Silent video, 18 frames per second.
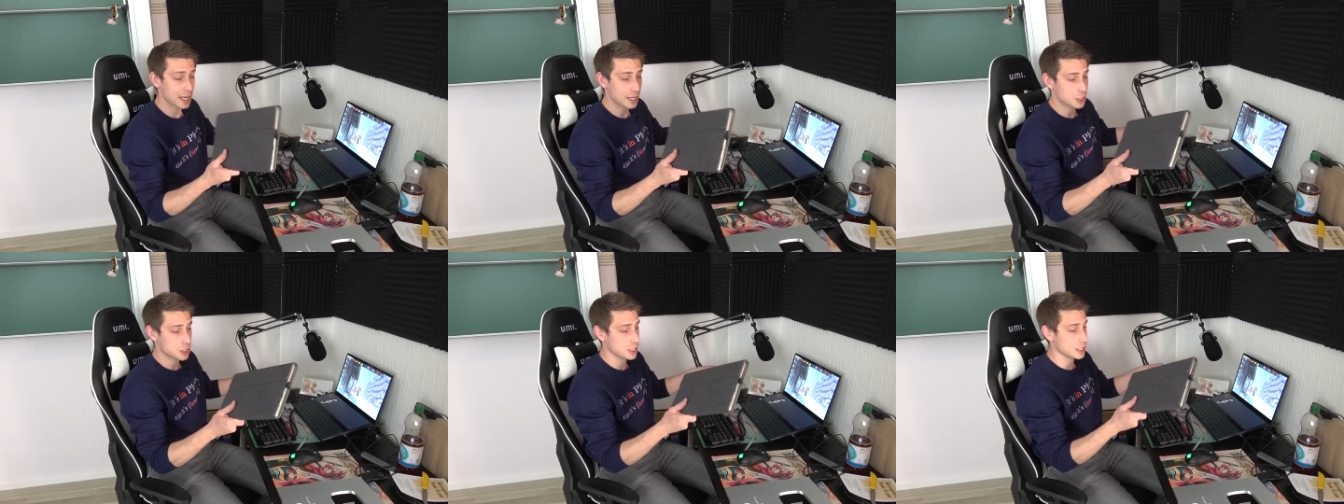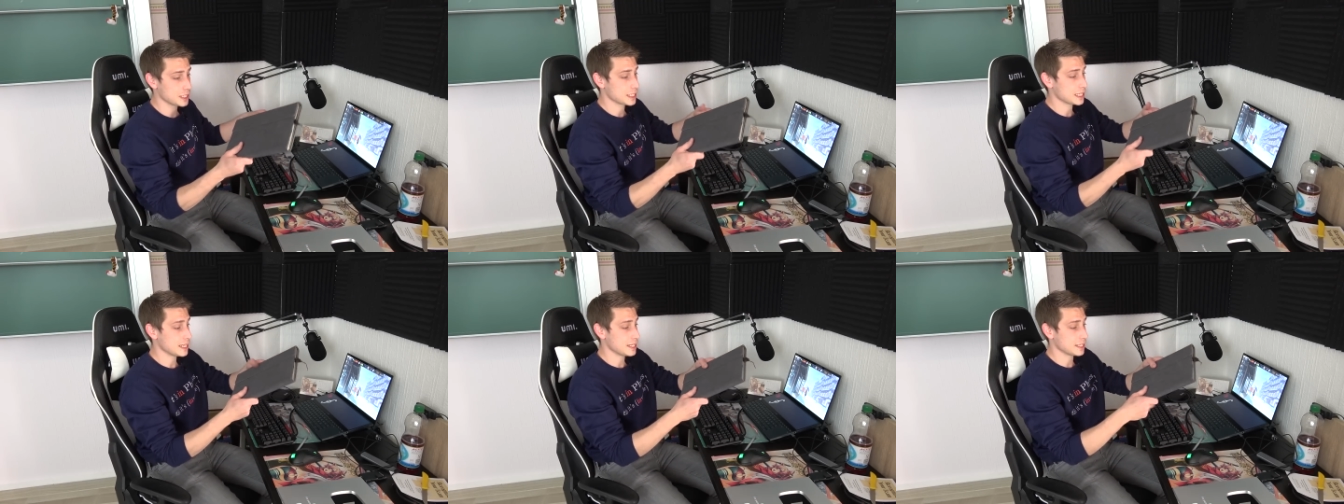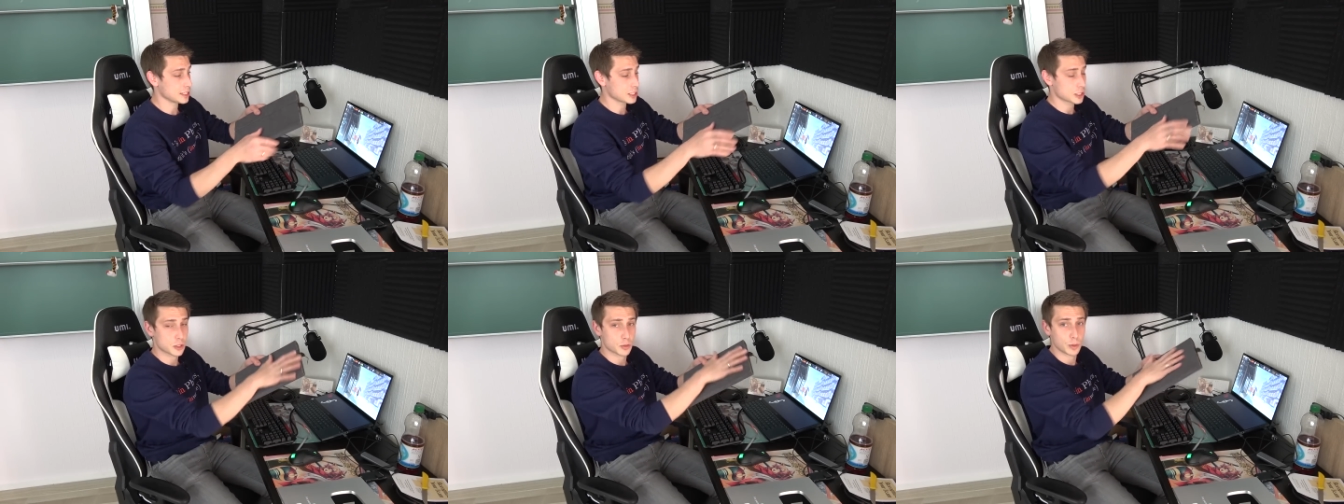actually
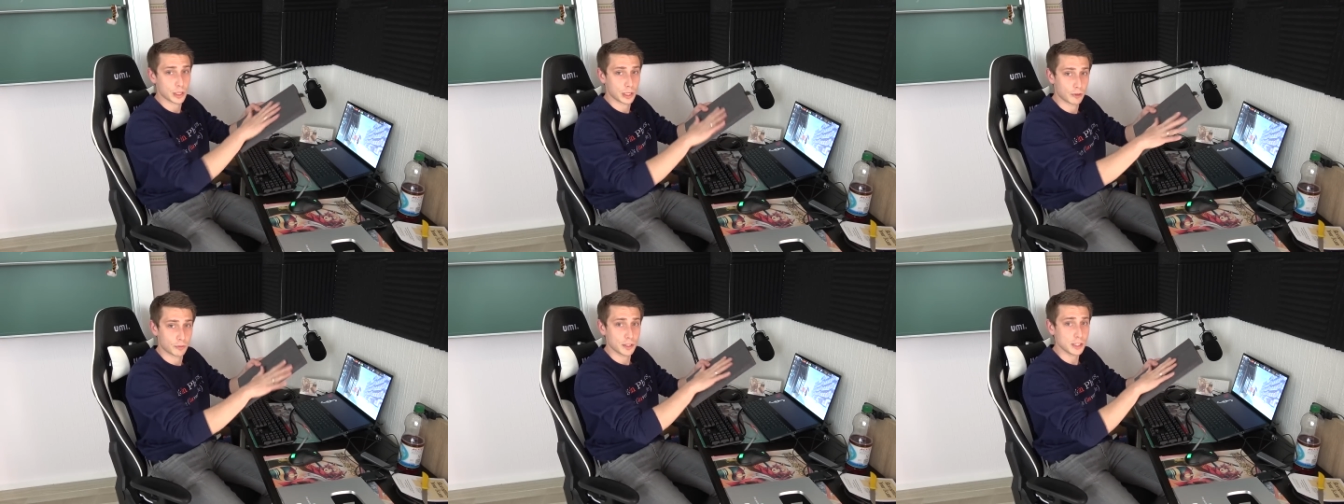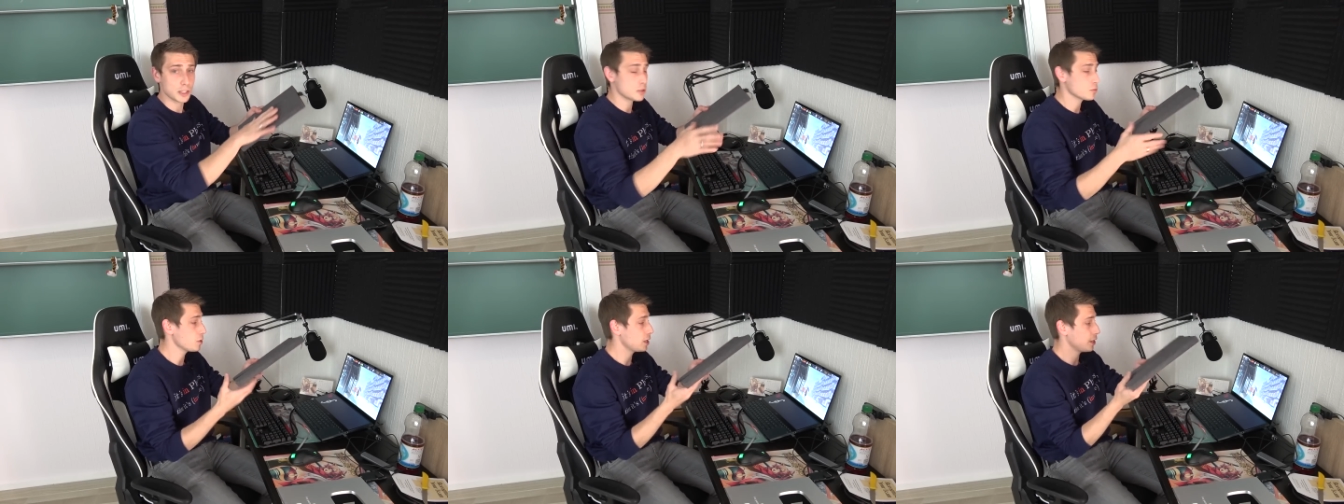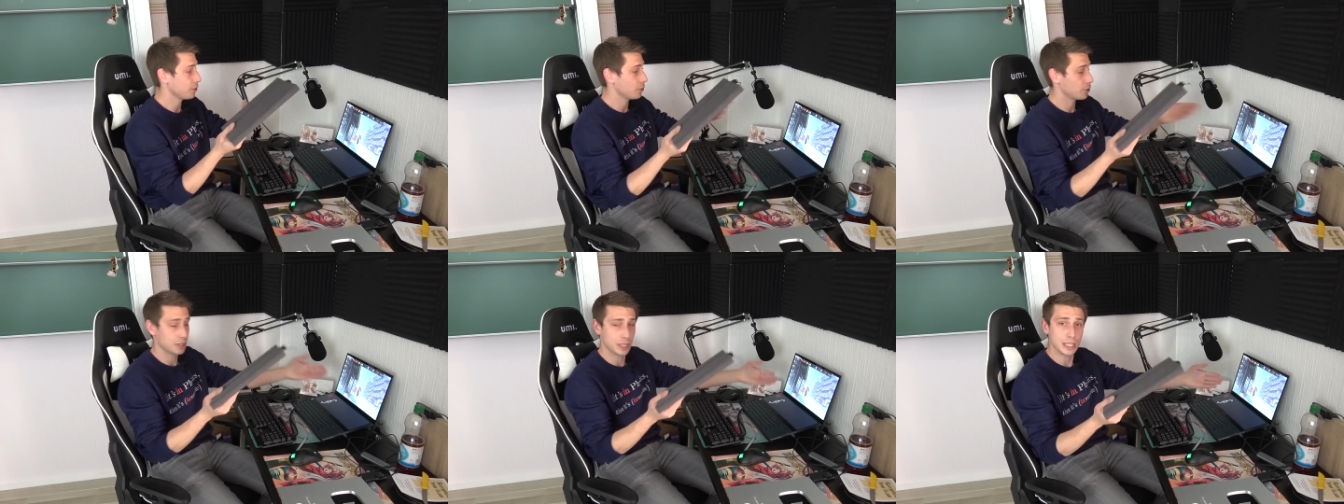getting the screen of this
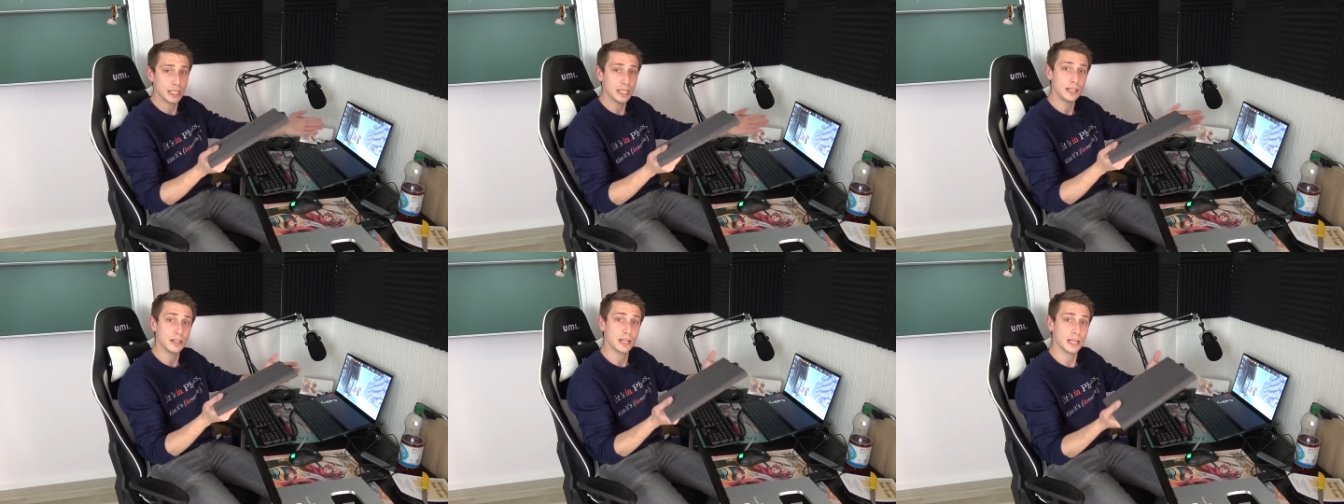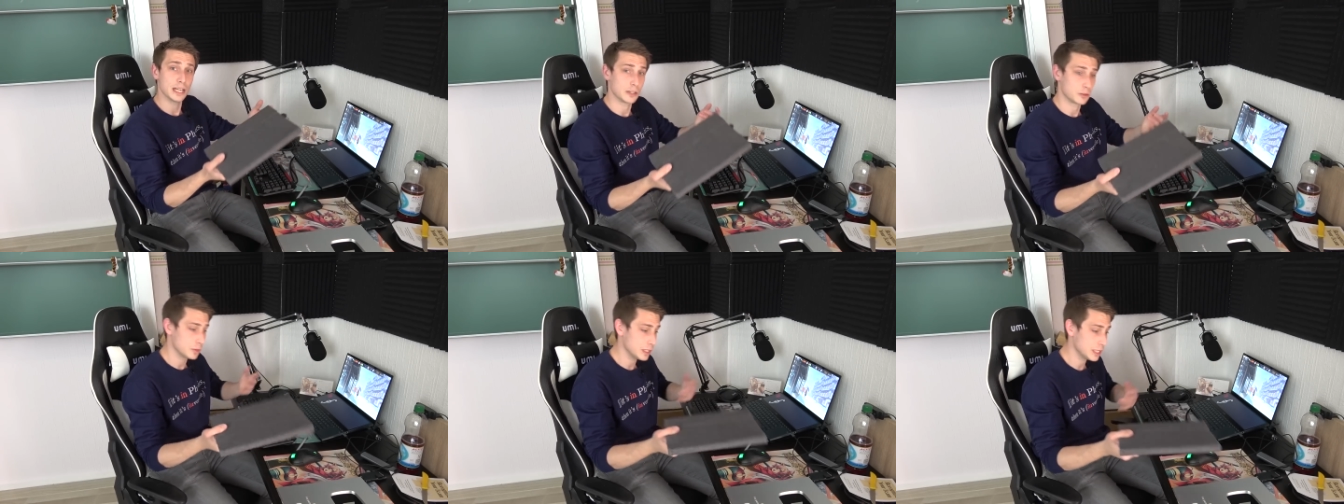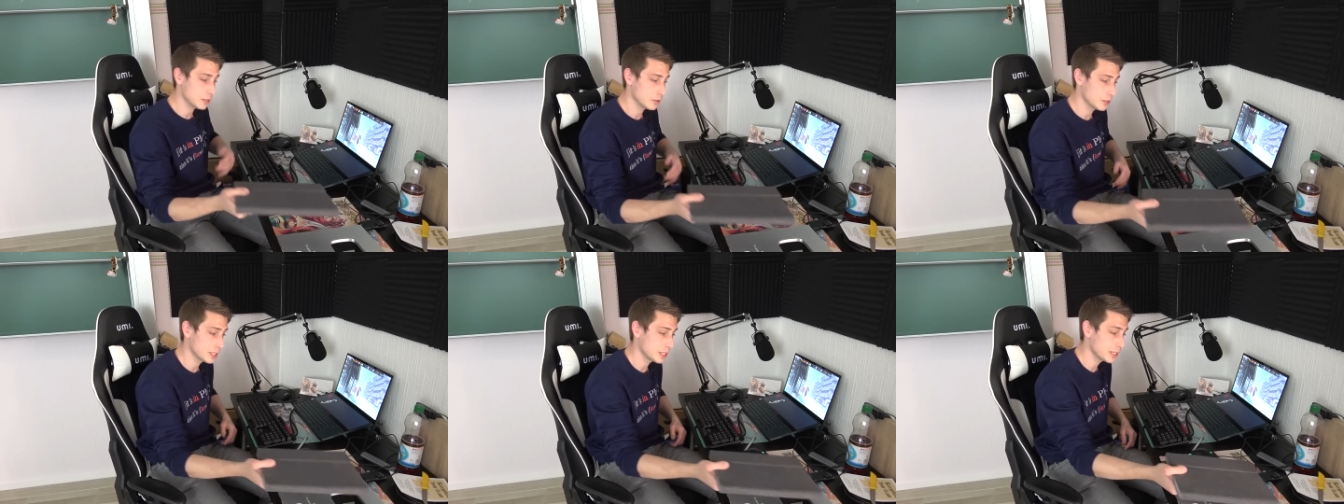one on here and
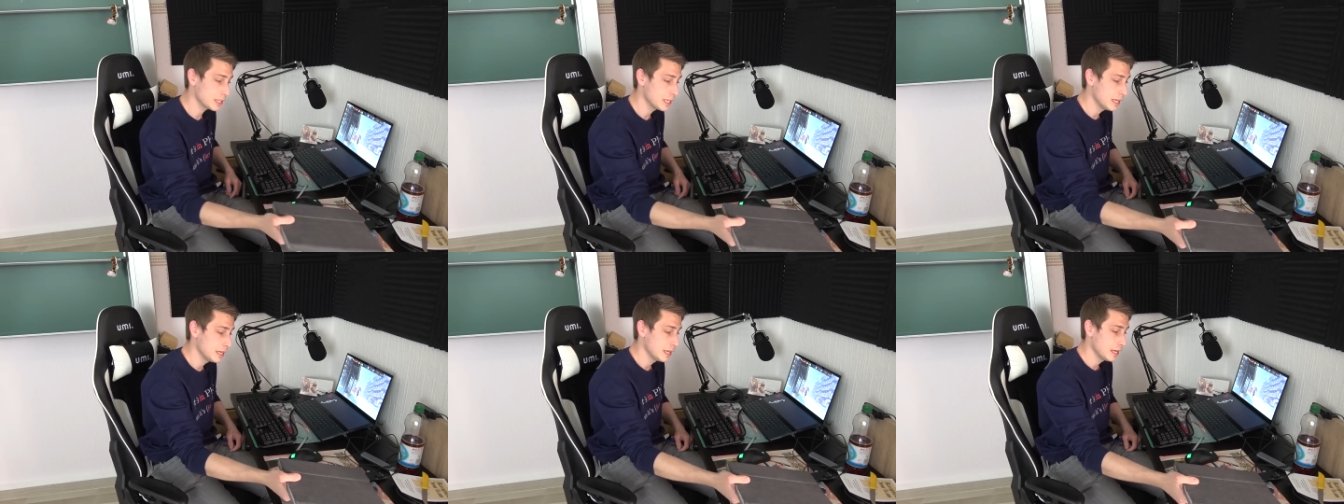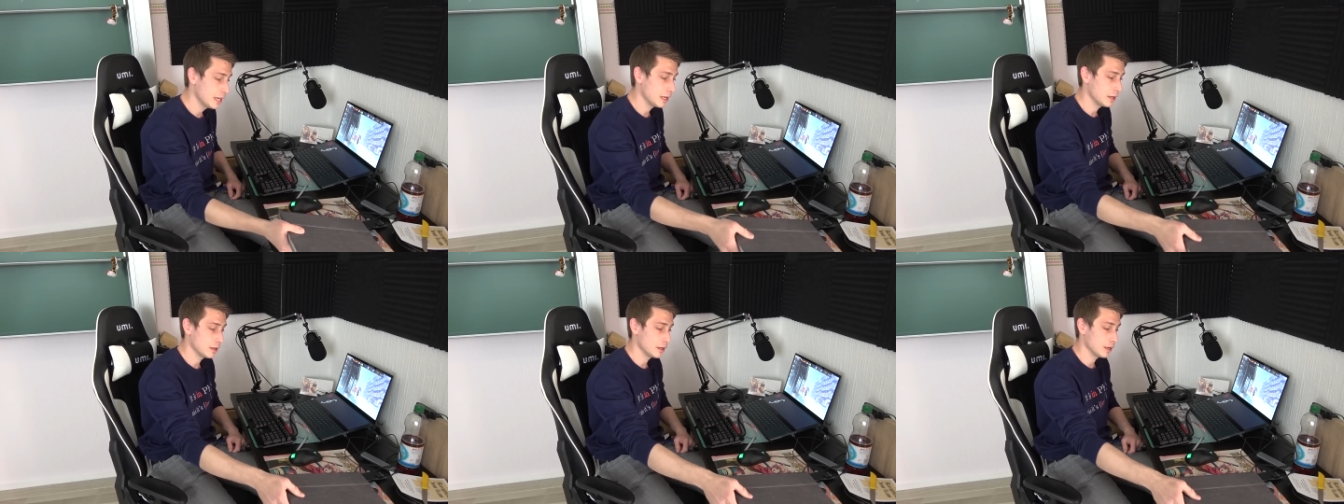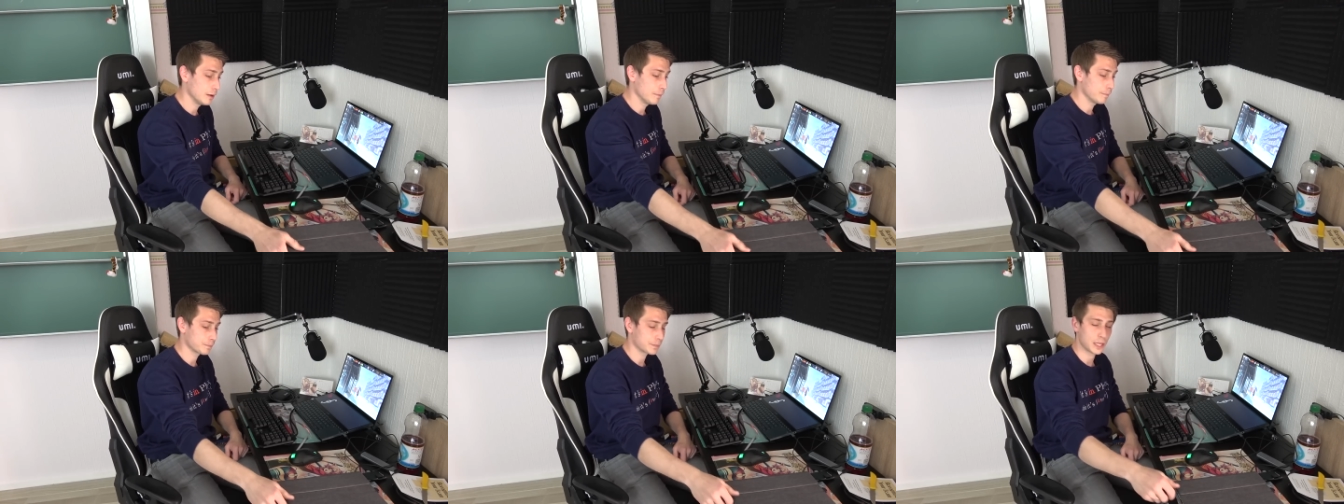record it
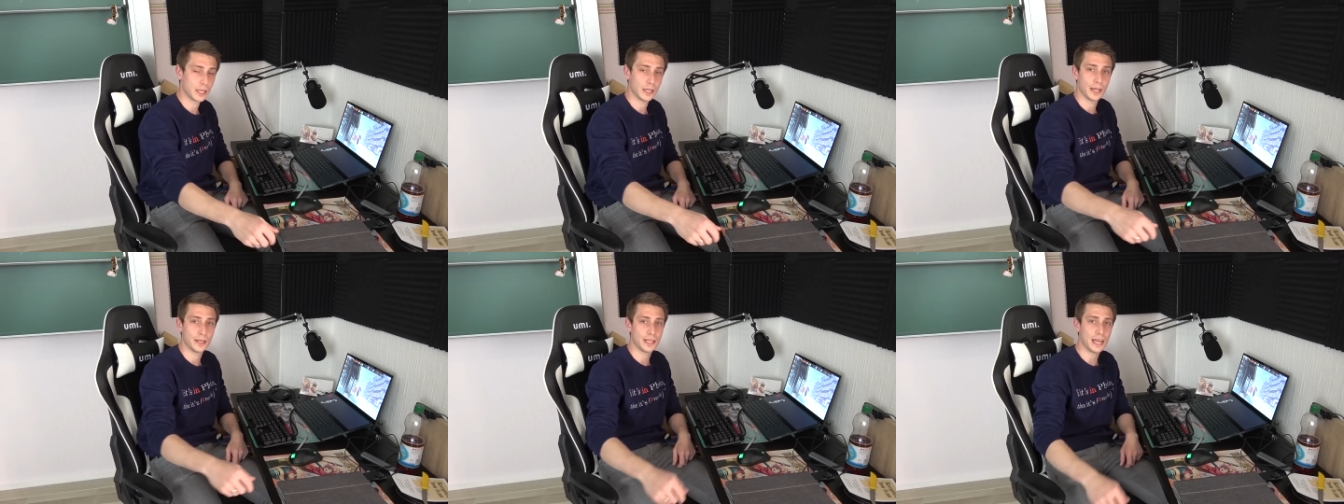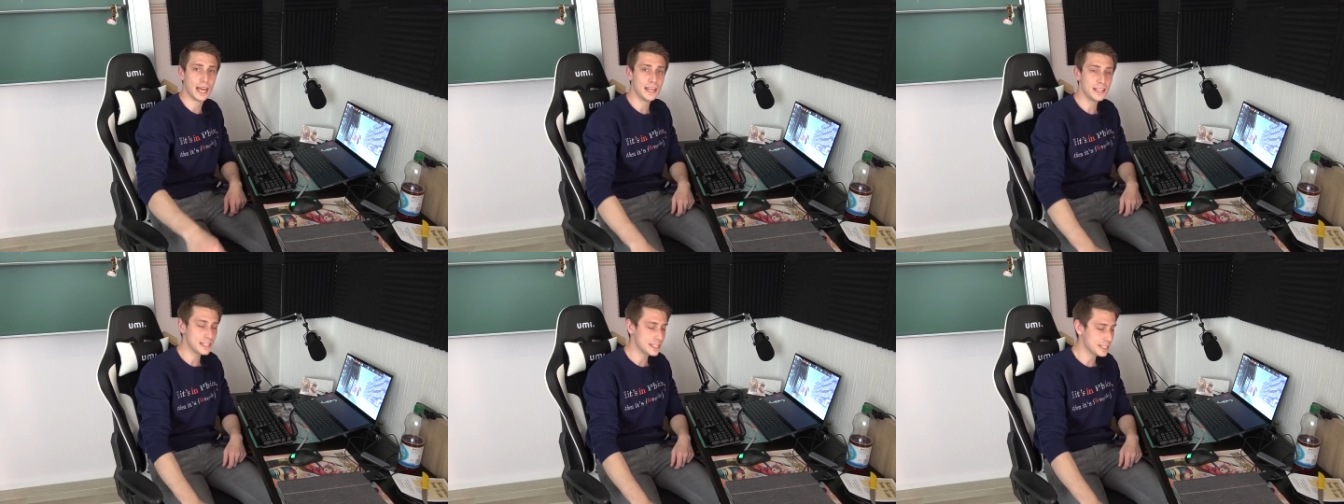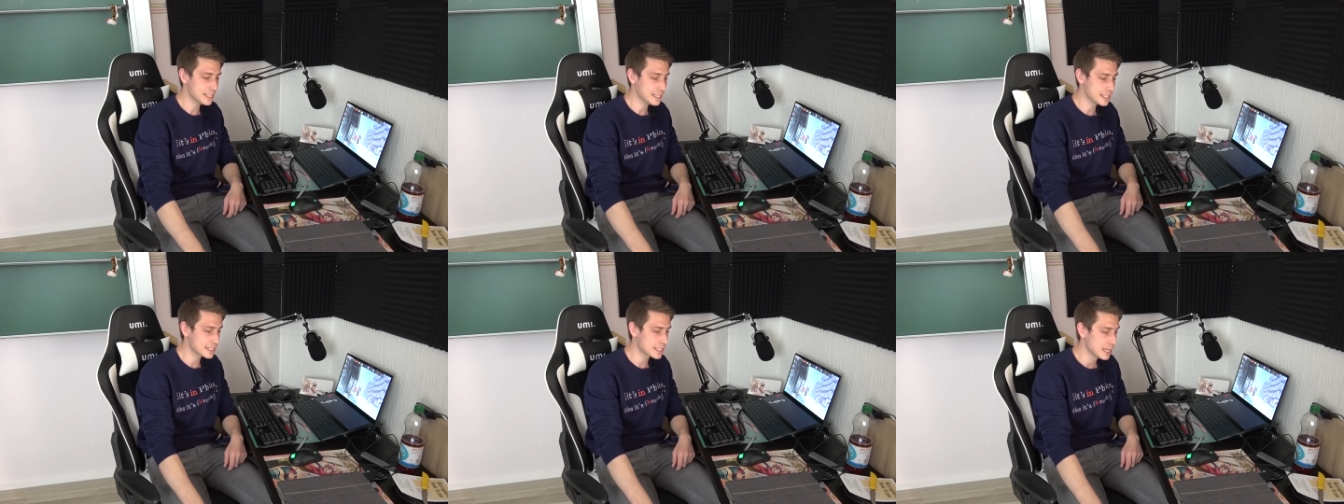and
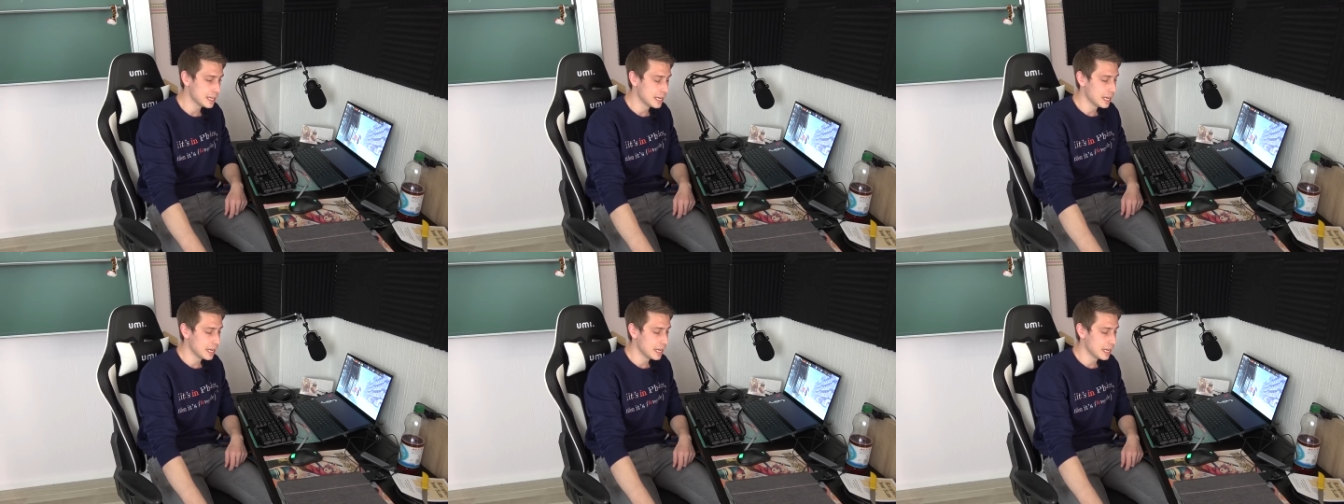edit it.